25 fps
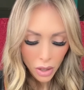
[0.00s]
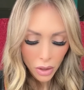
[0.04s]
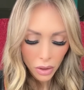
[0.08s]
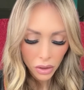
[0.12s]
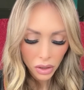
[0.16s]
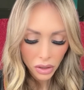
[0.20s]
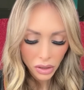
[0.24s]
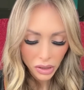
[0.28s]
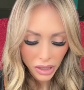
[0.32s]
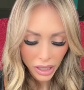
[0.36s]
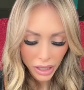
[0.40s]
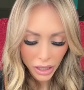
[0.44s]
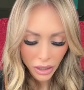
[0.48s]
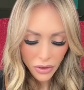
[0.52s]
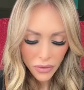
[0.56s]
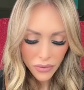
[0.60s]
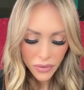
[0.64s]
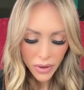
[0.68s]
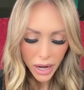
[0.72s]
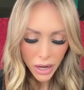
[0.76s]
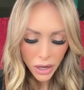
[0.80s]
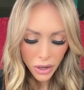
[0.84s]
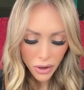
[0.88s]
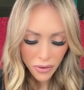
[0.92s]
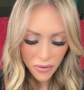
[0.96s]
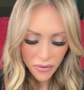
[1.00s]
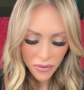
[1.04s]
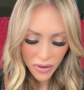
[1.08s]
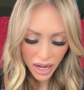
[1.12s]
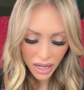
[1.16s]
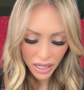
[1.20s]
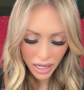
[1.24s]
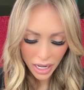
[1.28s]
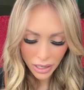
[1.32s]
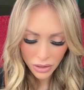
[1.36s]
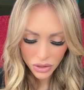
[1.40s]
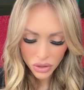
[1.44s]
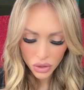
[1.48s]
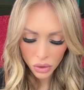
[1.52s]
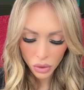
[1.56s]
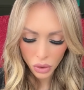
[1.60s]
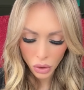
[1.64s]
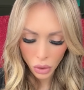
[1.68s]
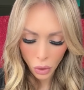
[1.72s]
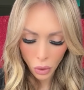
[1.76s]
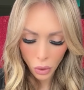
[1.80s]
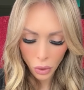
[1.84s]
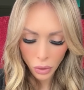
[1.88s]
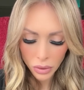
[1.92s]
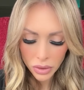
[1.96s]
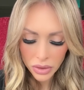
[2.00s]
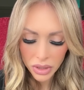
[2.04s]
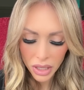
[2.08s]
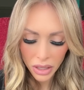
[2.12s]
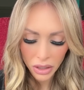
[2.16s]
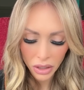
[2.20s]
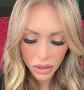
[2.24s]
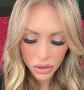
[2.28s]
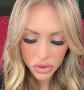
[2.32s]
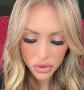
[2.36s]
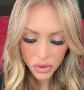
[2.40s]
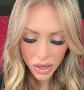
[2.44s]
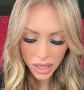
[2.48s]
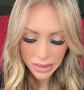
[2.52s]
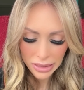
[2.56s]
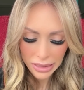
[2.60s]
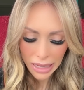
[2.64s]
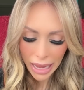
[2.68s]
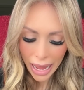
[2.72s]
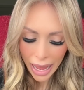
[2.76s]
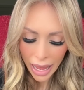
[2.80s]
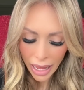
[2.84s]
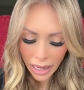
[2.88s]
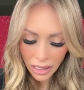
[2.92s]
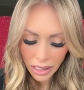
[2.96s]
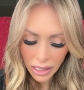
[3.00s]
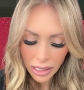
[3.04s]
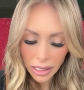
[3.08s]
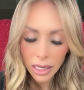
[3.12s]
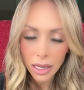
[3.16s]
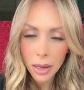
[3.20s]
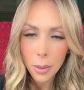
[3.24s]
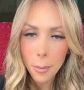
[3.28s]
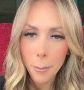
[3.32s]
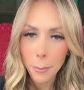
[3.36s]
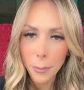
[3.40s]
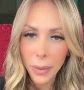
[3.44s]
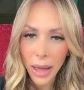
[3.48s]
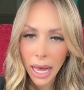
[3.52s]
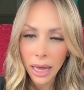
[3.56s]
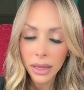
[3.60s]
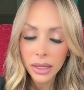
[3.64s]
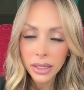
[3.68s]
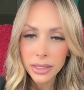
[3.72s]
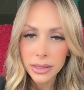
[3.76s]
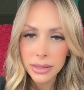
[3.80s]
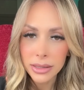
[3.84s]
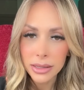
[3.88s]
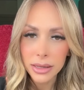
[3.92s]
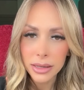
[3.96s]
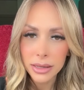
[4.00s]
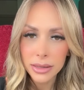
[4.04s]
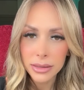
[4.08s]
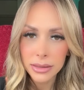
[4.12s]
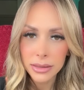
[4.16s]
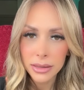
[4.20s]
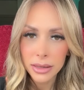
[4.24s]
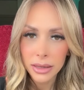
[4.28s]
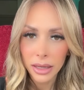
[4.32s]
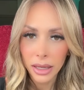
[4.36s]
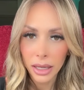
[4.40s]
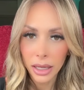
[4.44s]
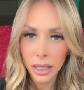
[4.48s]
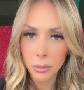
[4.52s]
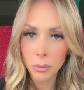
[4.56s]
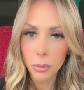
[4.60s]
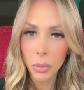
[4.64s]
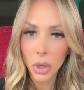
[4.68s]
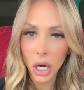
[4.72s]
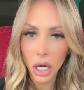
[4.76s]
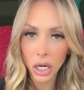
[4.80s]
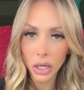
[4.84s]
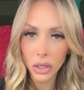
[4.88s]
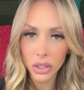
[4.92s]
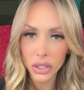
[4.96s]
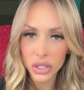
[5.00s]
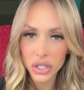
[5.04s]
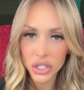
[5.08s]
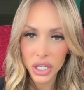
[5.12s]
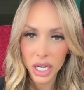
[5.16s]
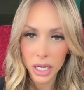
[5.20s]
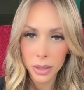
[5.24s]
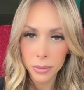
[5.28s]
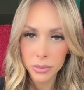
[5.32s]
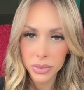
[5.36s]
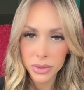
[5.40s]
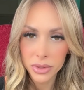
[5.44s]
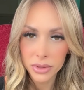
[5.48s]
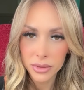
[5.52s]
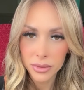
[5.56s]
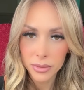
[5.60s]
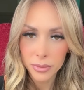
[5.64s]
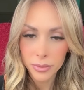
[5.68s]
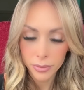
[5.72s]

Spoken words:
Clarify your financial goals and address any imbalances in partnerships.